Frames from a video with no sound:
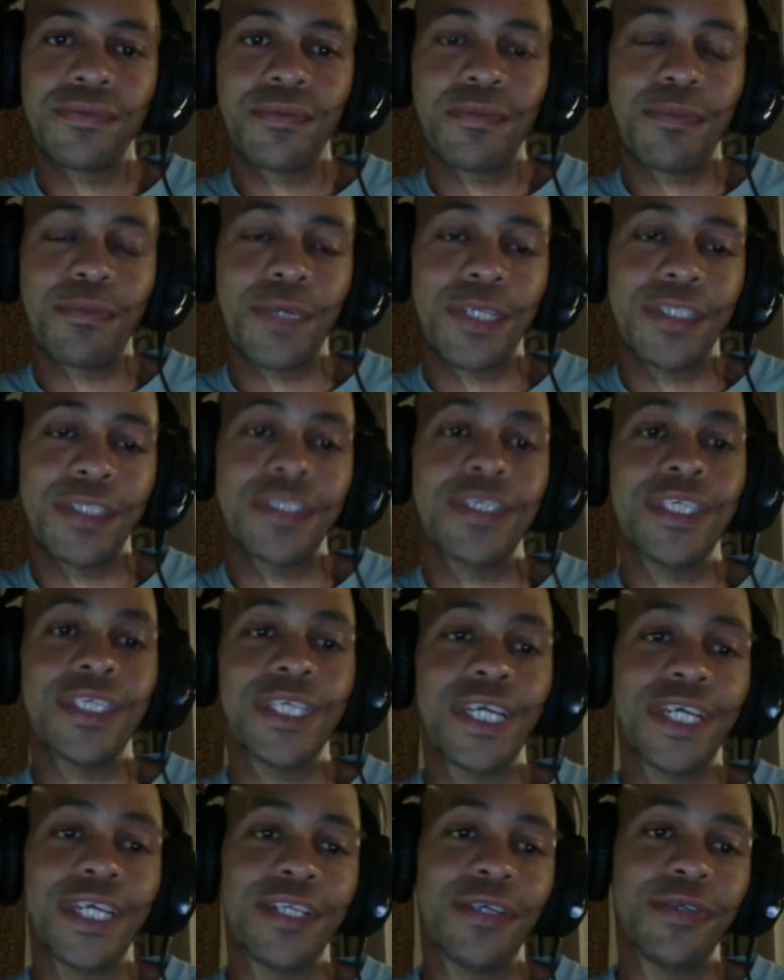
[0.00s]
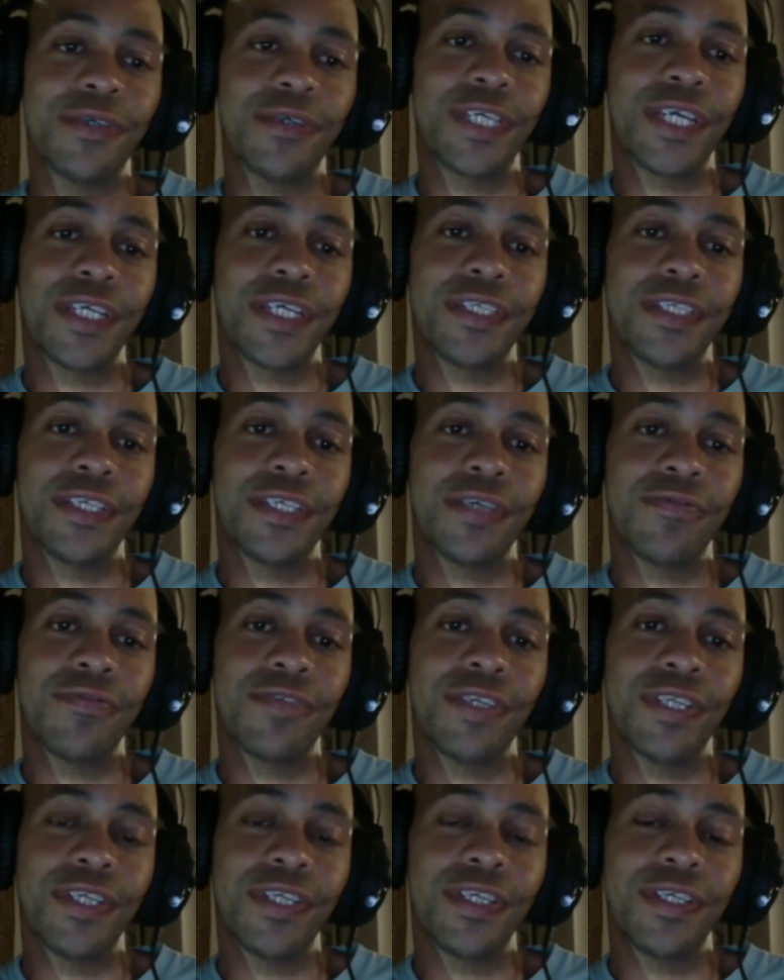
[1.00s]
But yeah, no, they
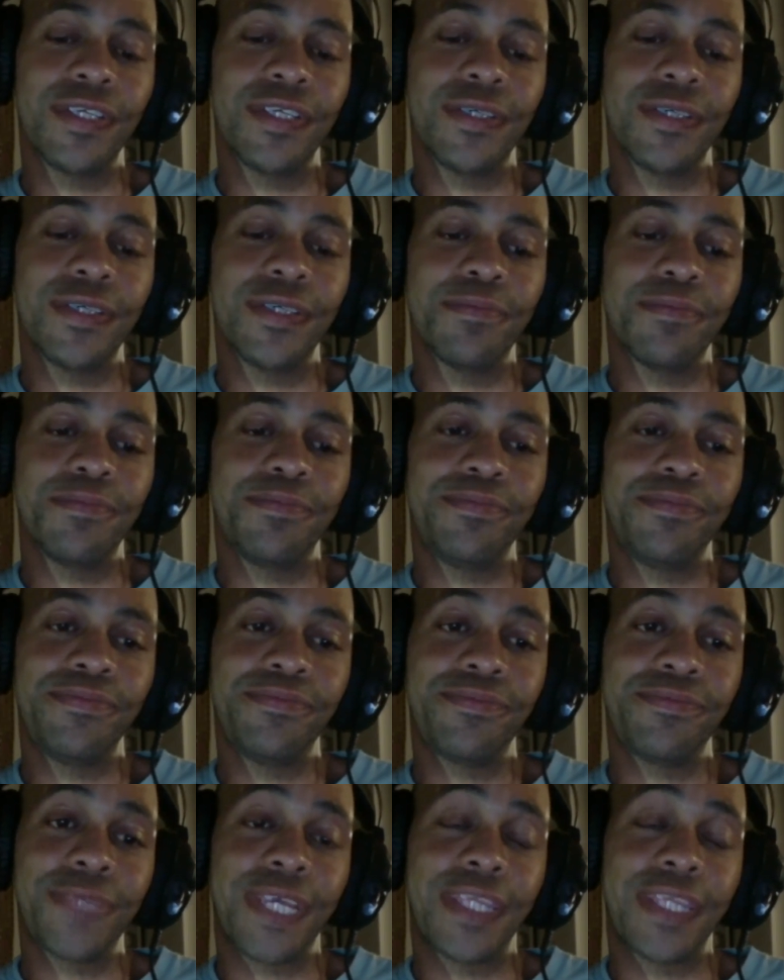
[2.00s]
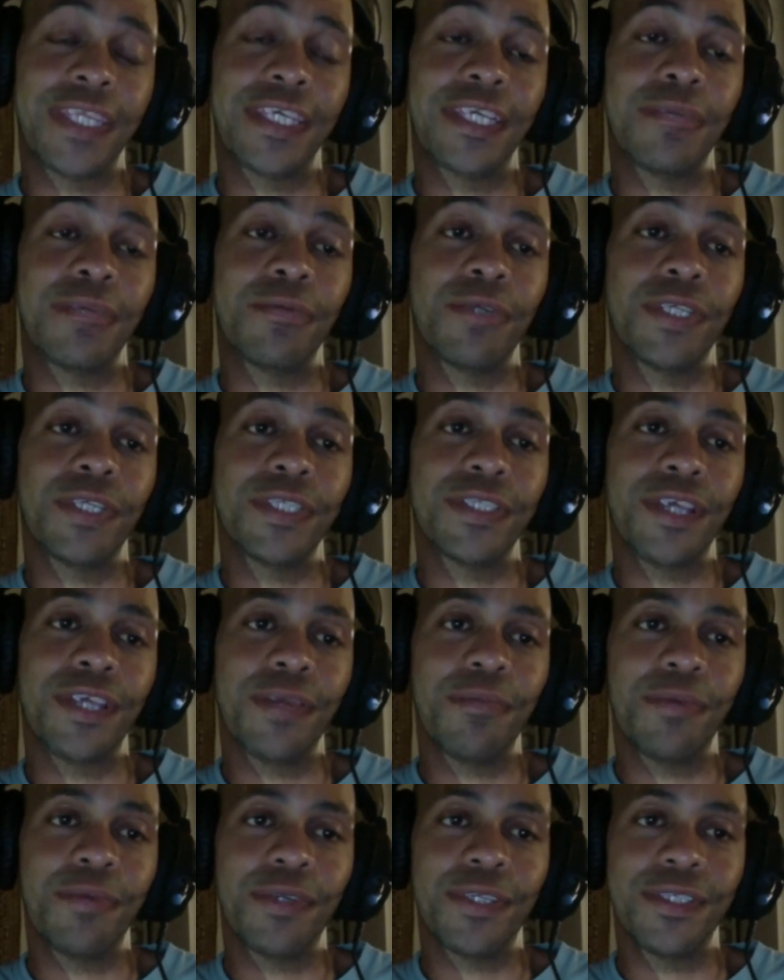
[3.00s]
definitely I think he put a
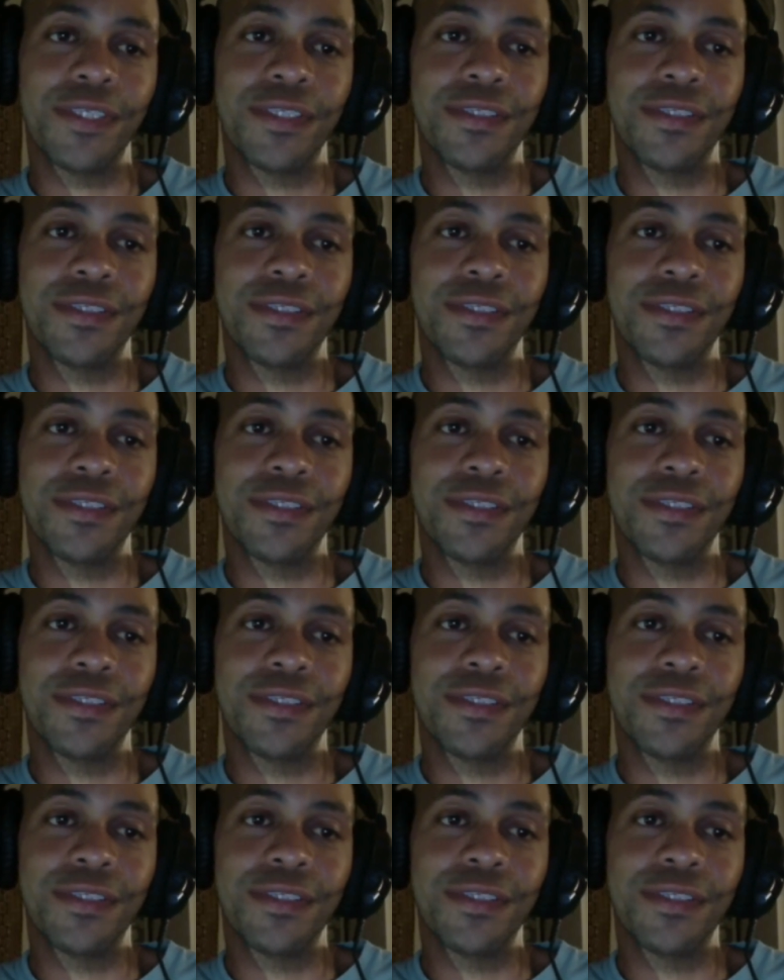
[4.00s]
stamp on it.